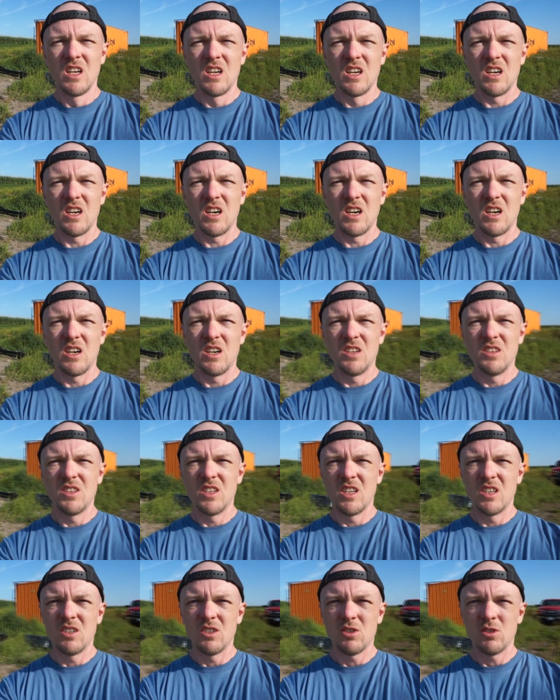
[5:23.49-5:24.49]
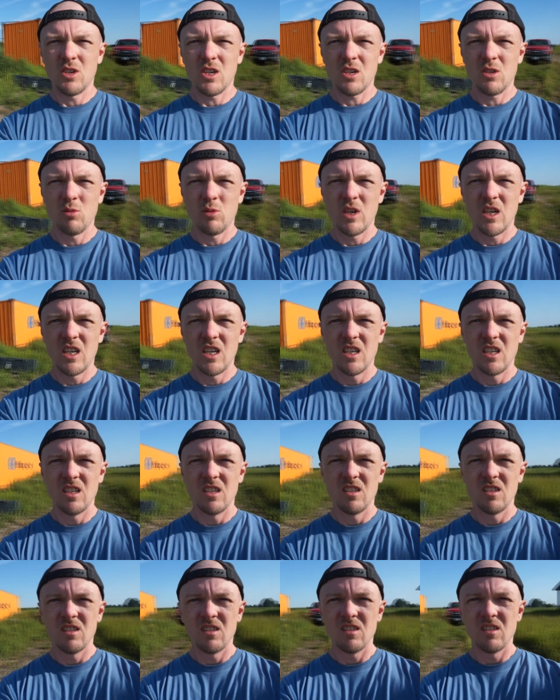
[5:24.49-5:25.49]
Uh, and then truck
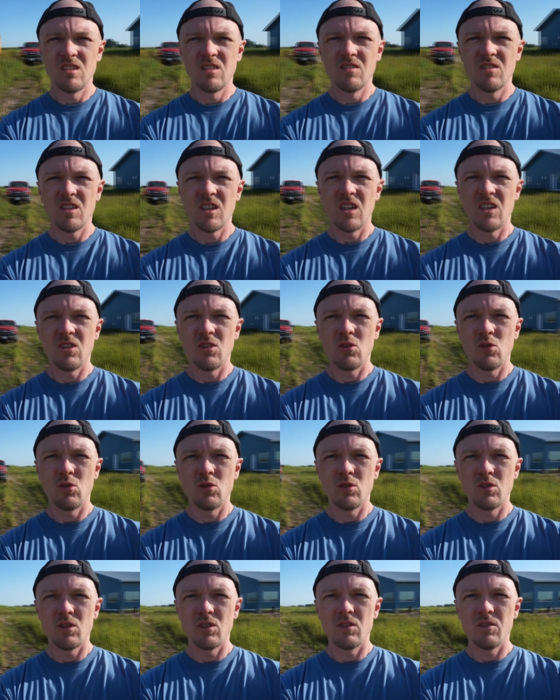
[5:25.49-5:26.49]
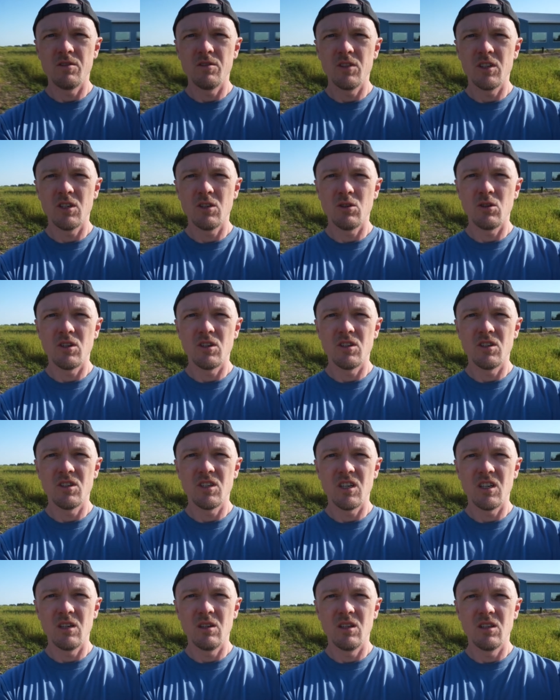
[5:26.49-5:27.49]
wise, got an older three quarter
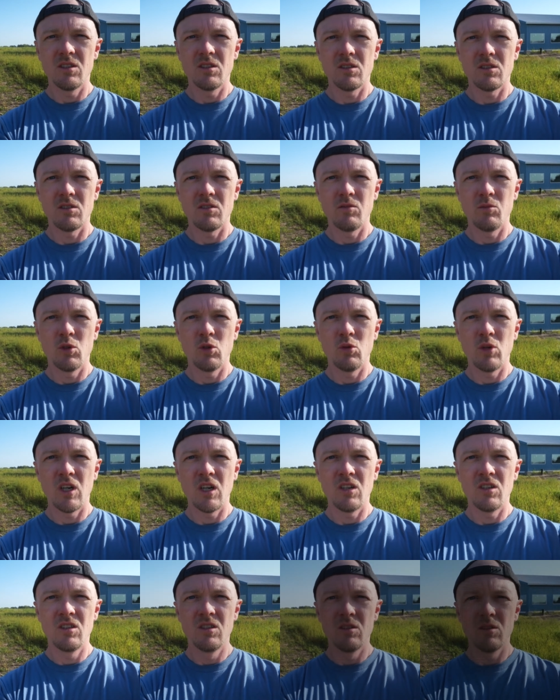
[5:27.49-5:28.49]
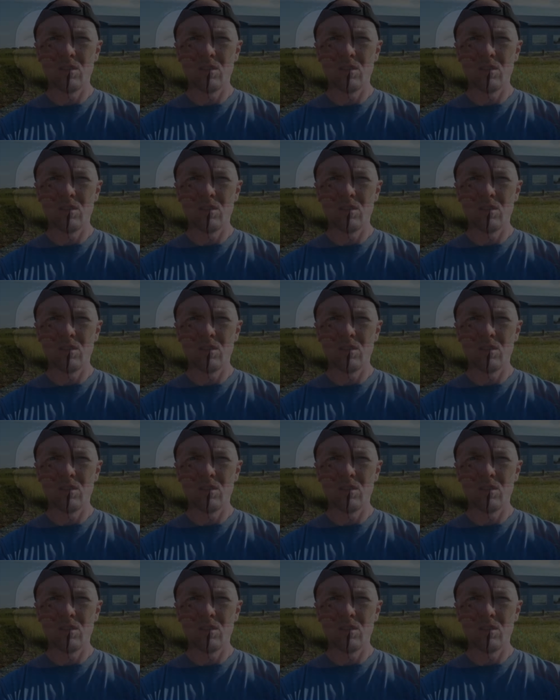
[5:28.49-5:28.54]
ton, it served me well.